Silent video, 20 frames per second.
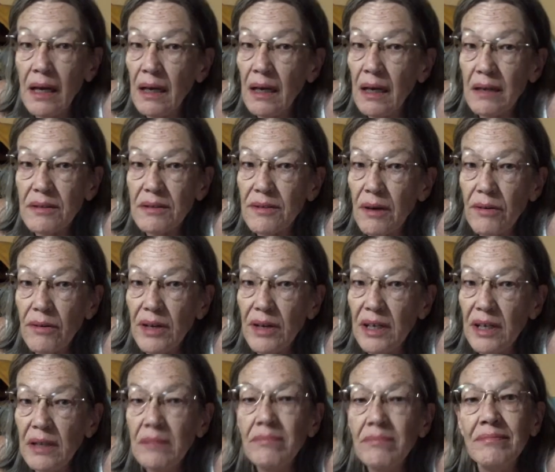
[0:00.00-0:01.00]

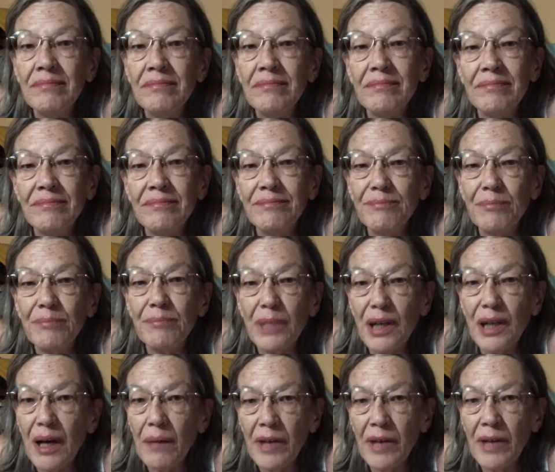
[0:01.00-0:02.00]
sorry, but
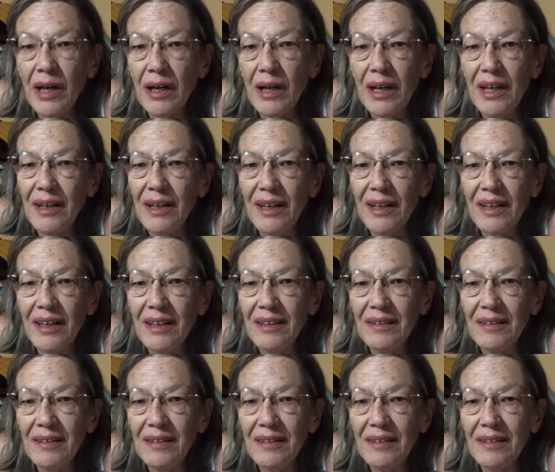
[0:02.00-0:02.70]
I'm not eating it.